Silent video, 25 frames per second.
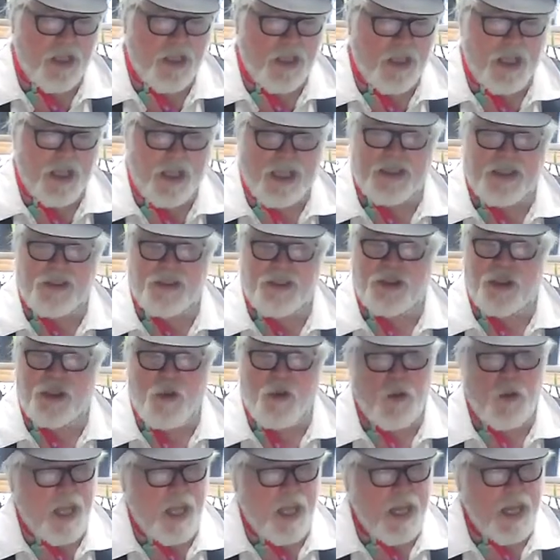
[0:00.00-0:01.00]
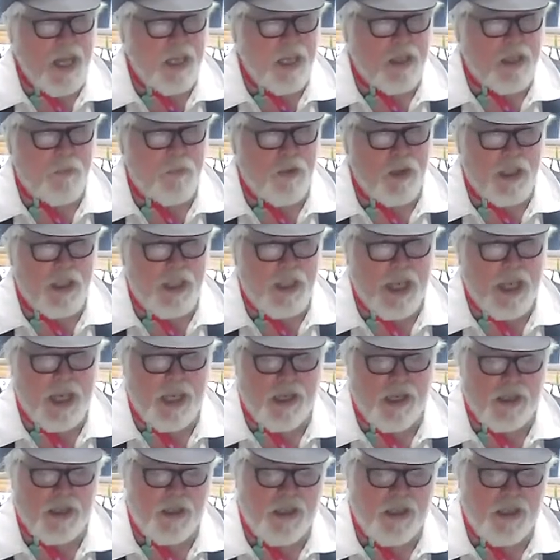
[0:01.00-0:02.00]
It's too late to put
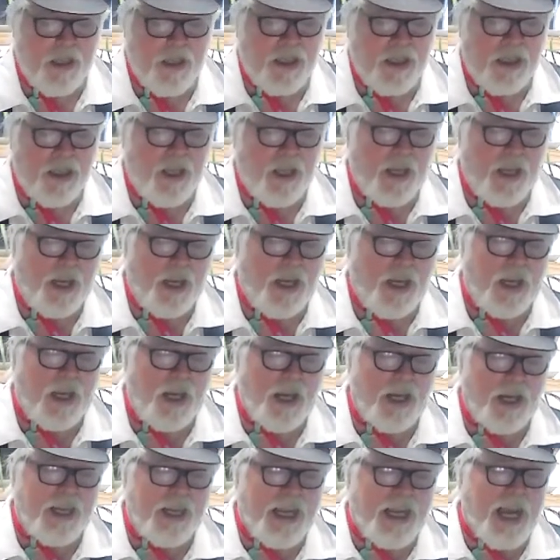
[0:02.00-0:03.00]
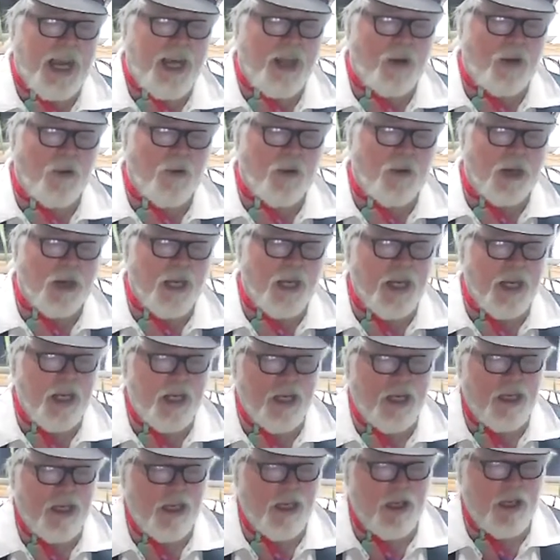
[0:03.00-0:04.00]
down gallery
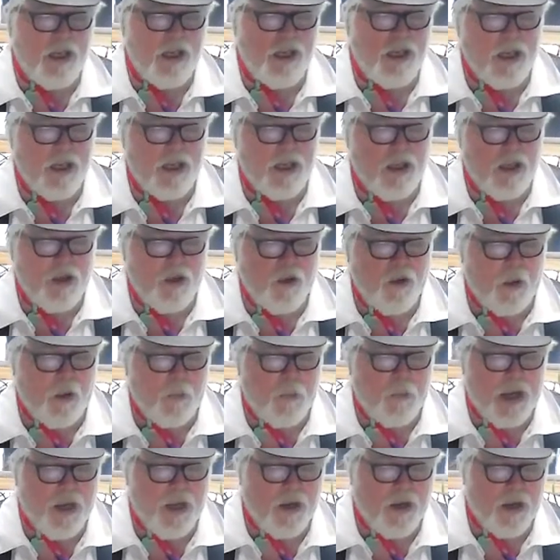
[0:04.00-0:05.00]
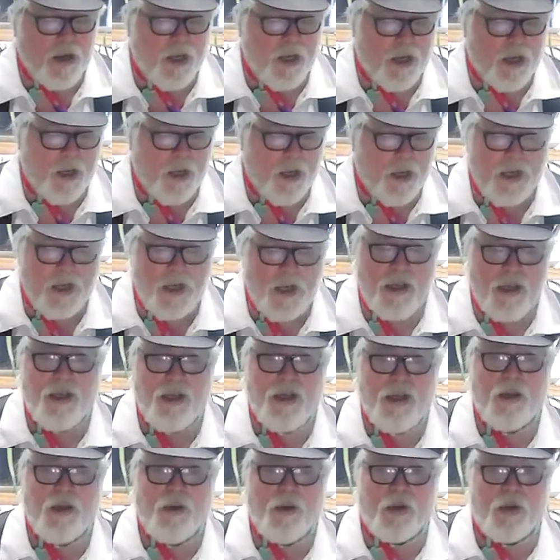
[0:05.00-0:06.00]
or barrier,
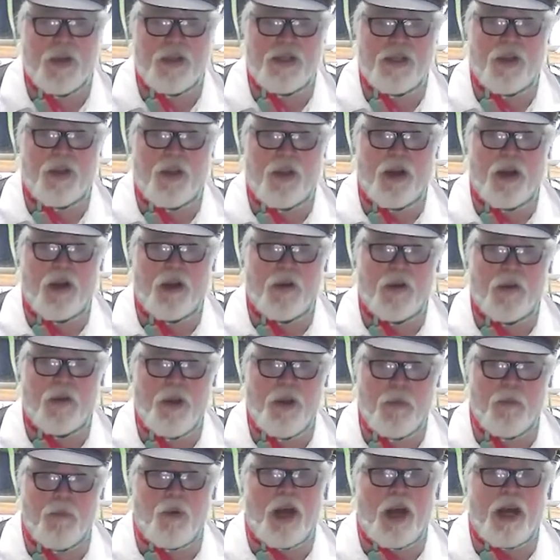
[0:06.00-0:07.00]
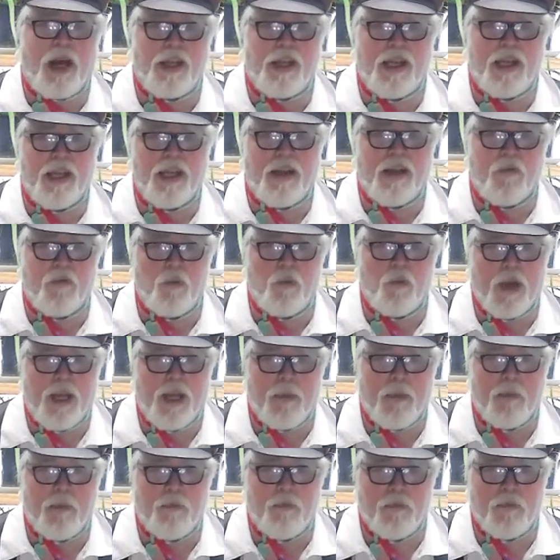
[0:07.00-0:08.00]
which are broadleaf
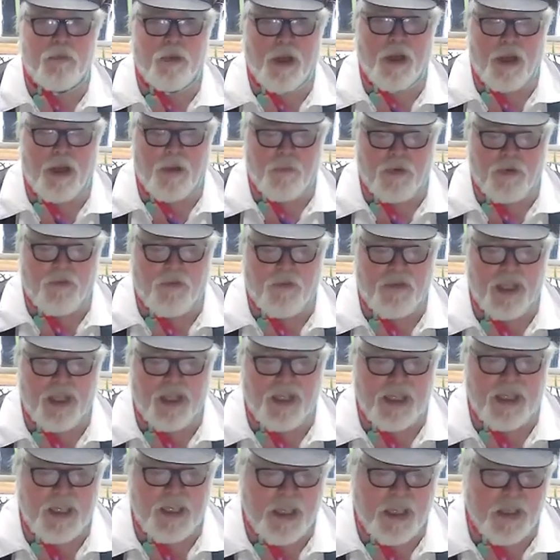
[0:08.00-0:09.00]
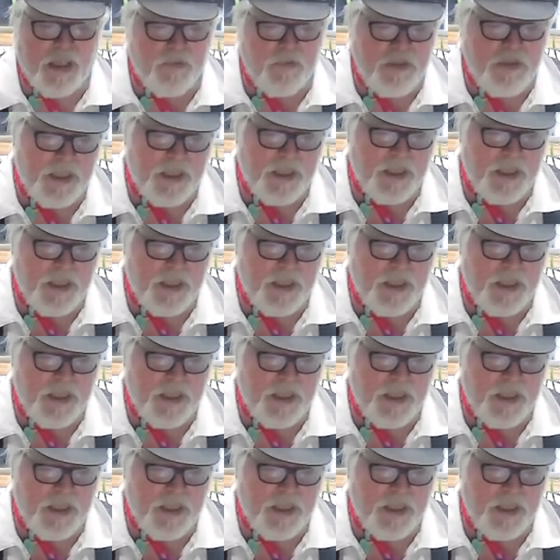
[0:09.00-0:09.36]
weed preventatives.